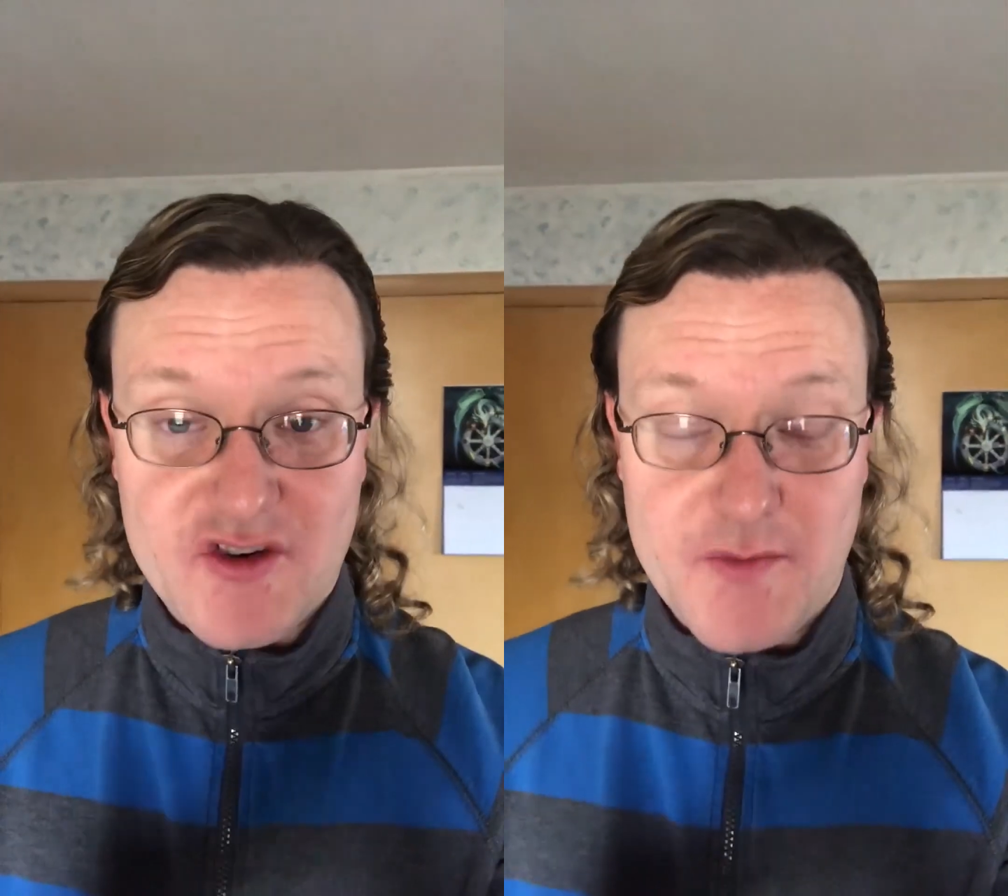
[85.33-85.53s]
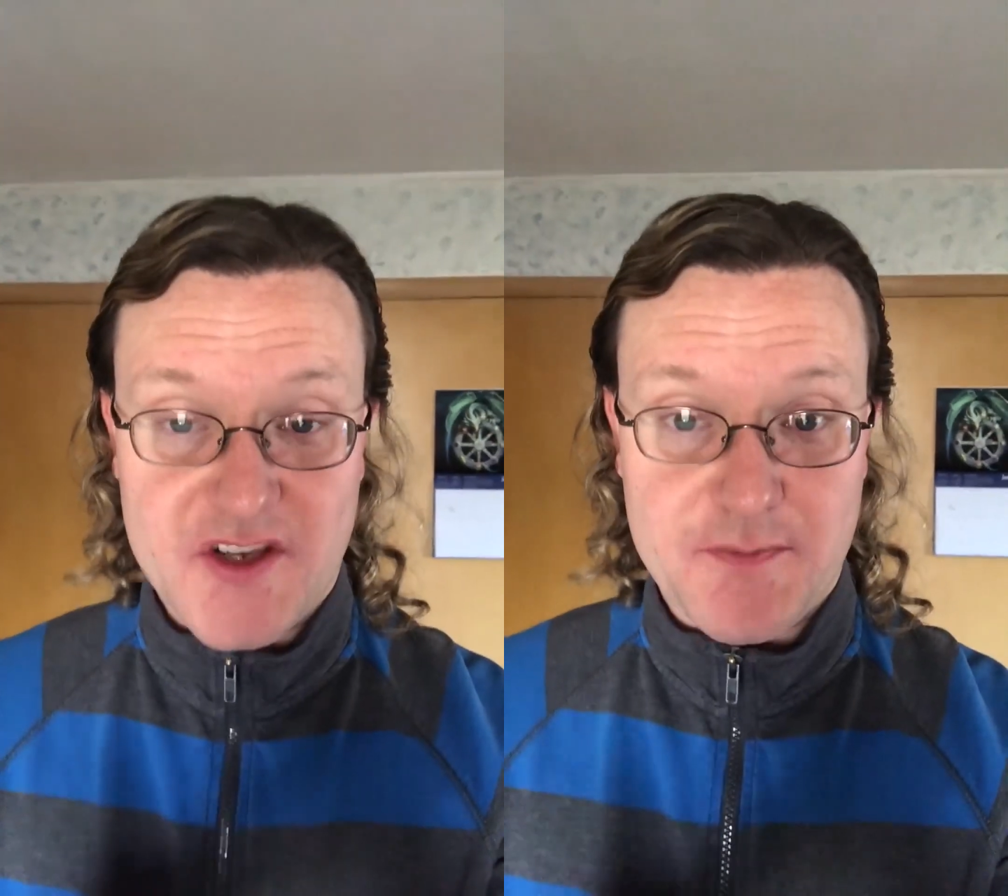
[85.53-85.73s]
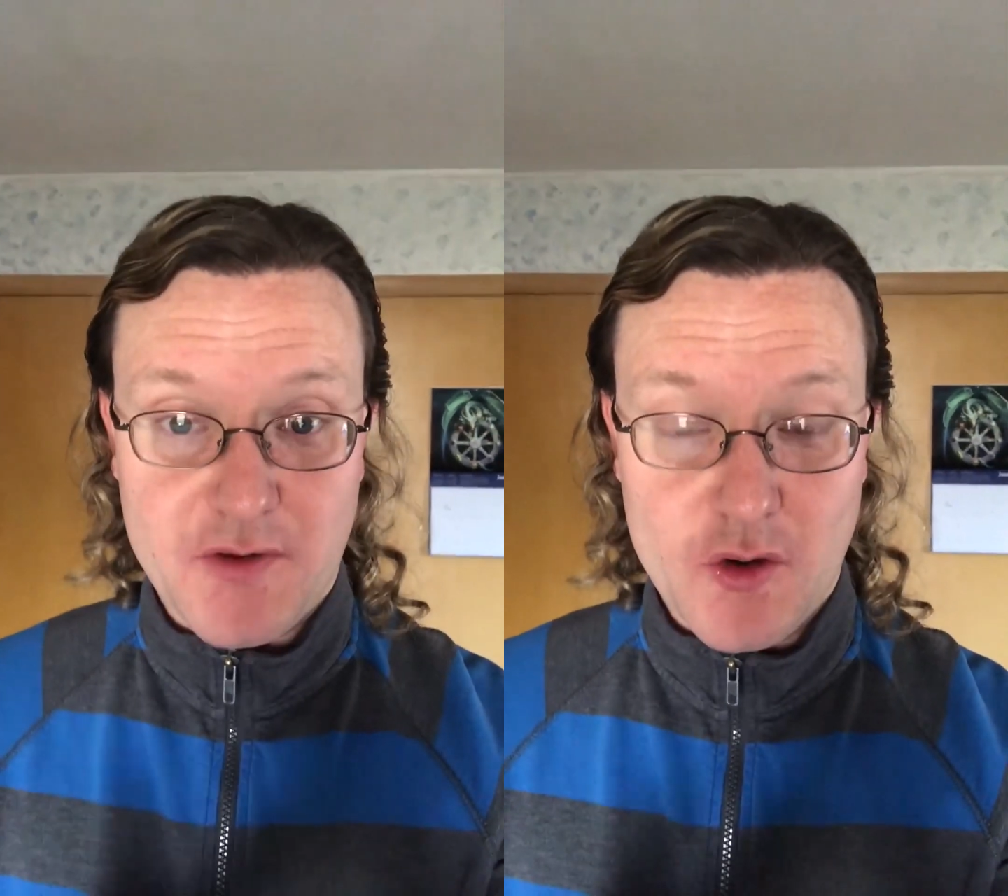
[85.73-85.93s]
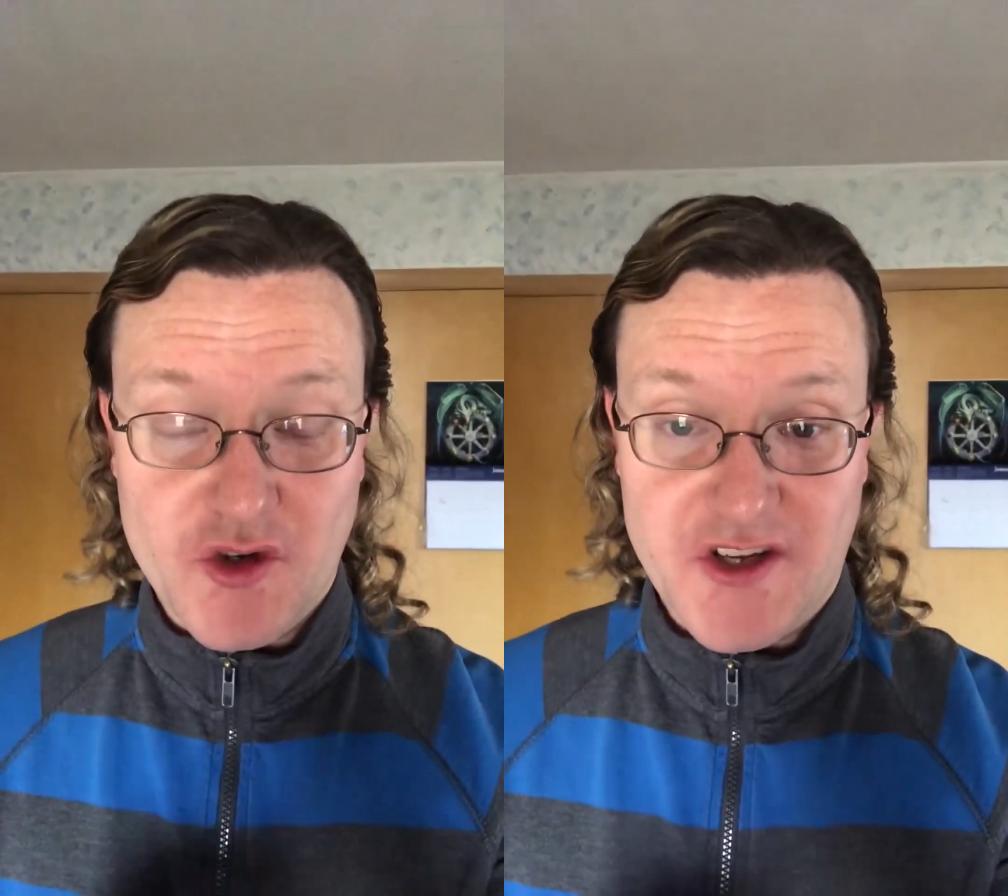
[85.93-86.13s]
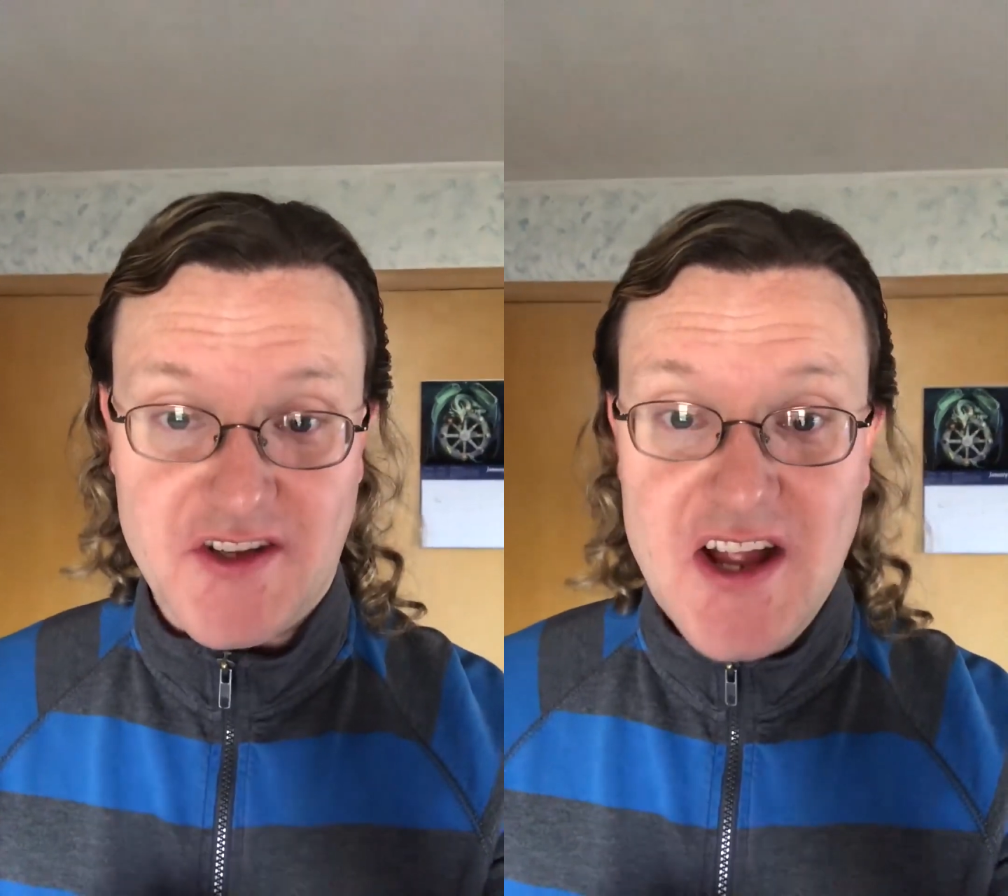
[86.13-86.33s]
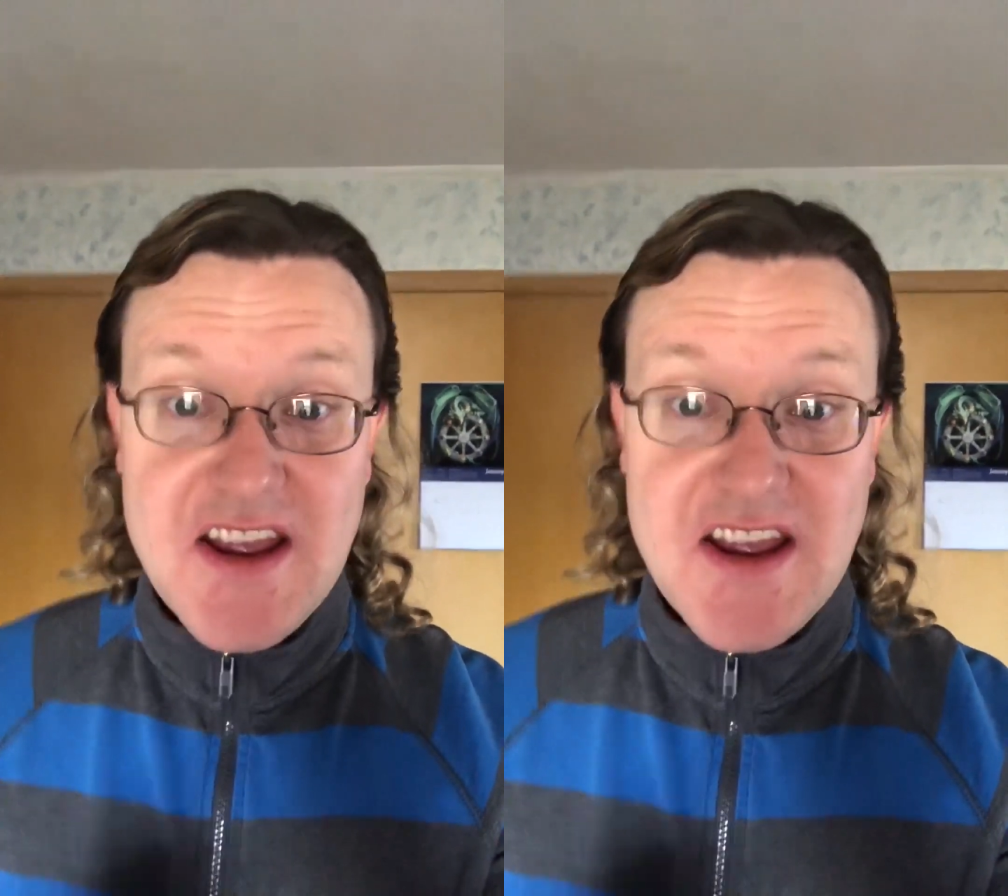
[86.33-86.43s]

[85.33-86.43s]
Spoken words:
from explosions